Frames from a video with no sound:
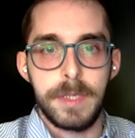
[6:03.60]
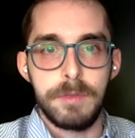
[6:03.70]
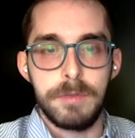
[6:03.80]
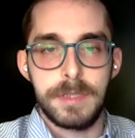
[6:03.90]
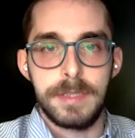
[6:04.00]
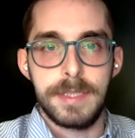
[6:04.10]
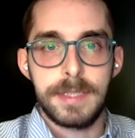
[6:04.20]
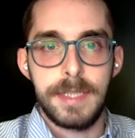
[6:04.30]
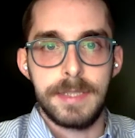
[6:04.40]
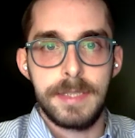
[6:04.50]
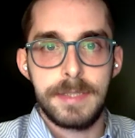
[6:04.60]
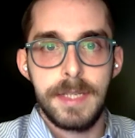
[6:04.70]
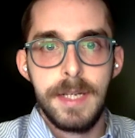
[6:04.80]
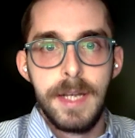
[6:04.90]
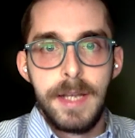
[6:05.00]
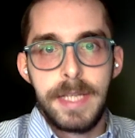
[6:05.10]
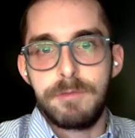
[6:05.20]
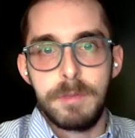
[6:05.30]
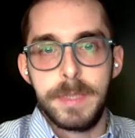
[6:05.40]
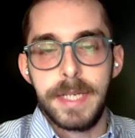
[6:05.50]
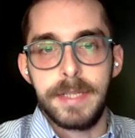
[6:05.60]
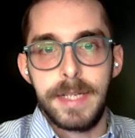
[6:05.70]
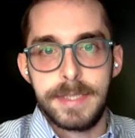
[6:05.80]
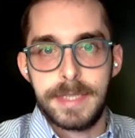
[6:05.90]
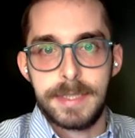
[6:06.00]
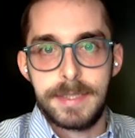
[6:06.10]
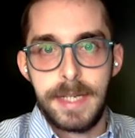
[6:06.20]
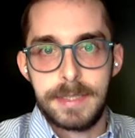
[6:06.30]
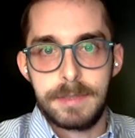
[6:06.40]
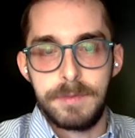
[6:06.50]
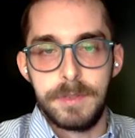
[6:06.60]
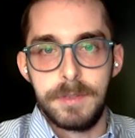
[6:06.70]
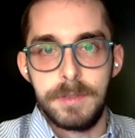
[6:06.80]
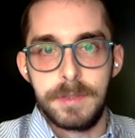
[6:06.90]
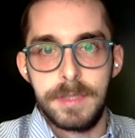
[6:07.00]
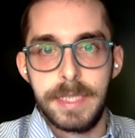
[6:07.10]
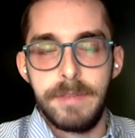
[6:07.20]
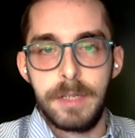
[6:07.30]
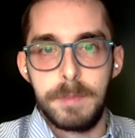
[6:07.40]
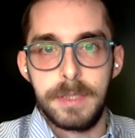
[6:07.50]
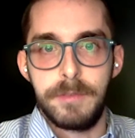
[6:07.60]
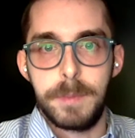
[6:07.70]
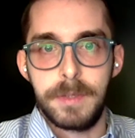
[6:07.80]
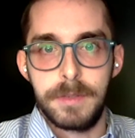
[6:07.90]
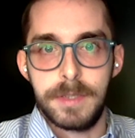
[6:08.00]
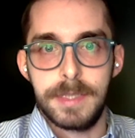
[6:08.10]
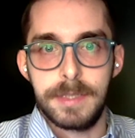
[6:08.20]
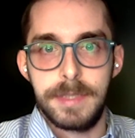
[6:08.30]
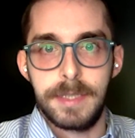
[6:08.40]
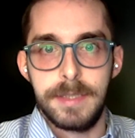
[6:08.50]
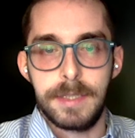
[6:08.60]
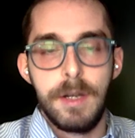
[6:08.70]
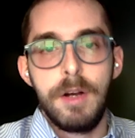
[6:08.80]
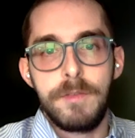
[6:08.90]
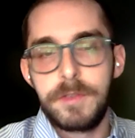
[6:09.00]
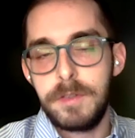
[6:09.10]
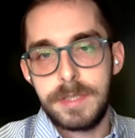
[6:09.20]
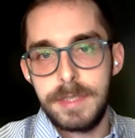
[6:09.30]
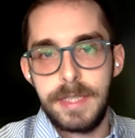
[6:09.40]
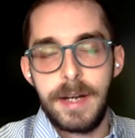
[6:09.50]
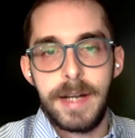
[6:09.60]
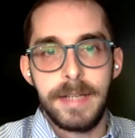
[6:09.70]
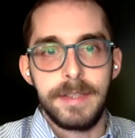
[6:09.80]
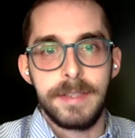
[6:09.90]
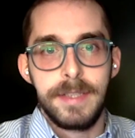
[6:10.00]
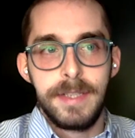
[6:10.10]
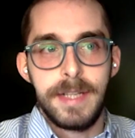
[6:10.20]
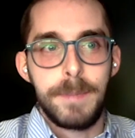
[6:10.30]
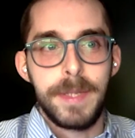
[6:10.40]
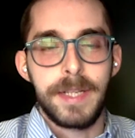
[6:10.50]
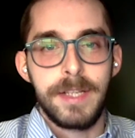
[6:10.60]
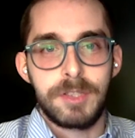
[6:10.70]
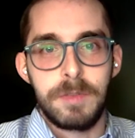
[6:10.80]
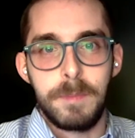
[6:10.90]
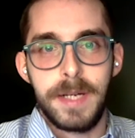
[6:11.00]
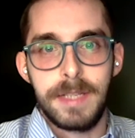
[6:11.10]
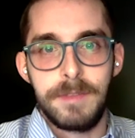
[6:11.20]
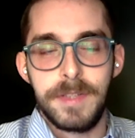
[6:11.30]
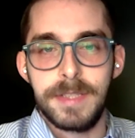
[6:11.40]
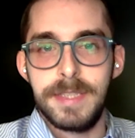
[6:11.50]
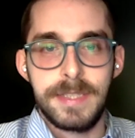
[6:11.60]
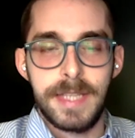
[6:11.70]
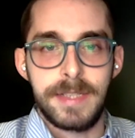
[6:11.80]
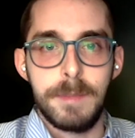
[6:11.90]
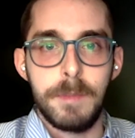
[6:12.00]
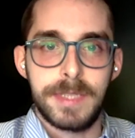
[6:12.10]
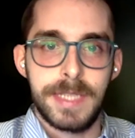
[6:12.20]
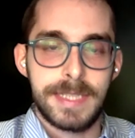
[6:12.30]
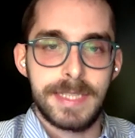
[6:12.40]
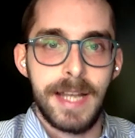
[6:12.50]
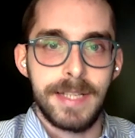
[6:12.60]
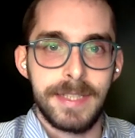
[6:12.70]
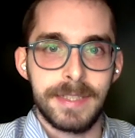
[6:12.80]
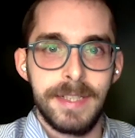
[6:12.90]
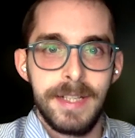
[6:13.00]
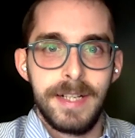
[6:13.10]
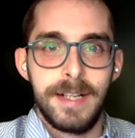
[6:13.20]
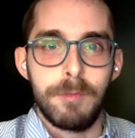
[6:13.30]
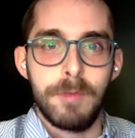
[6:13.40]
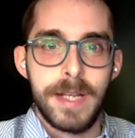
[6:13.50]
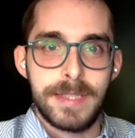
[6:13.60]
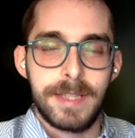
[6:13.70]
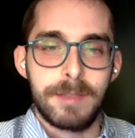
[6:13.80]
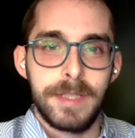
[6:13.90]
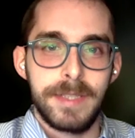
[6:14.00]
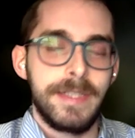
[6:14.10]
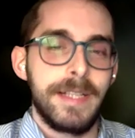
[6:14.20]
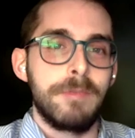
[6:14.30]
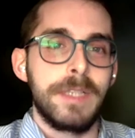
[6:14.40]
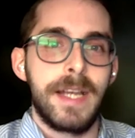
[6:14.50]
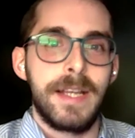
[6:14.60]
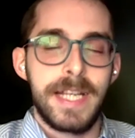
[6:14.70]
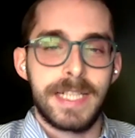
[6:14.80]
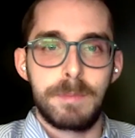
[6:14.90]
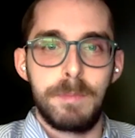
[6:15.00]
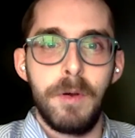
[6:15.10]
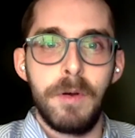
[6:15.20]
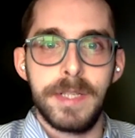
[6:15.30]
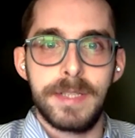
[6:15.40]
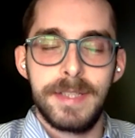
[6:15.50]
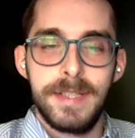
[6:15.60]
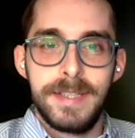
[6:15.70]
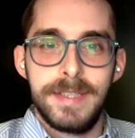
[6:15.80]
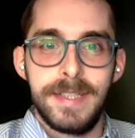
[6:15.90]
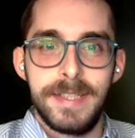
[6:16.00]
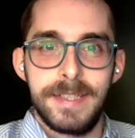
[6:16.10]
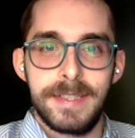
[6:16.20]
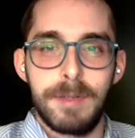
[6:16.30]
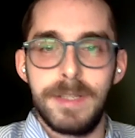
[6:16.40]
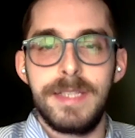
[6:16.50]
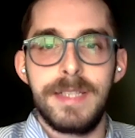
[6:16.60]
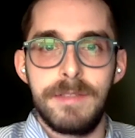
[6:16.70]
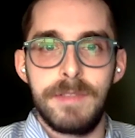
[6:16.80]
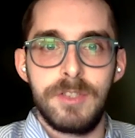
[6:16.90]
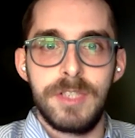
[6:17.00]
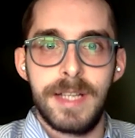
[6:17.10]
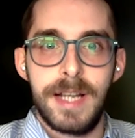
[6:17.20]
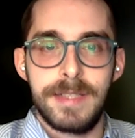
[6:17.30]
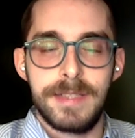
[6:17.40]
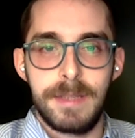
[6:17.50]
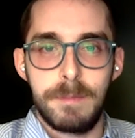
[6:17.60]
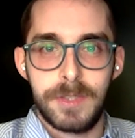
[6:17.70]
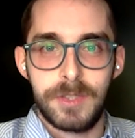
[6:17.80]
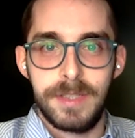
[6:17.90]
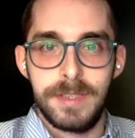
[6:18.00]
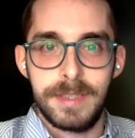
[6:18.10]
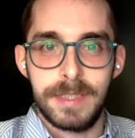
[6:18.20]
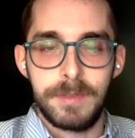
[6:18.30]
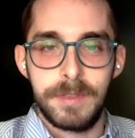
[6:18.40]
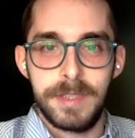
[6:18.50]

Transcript: used in these cases, that will be a great success for the development of prognostic technique. Of course, there are other applications, but I think these are the most exciting ways that we can exploit the quantitative EEG analysis and machine learning for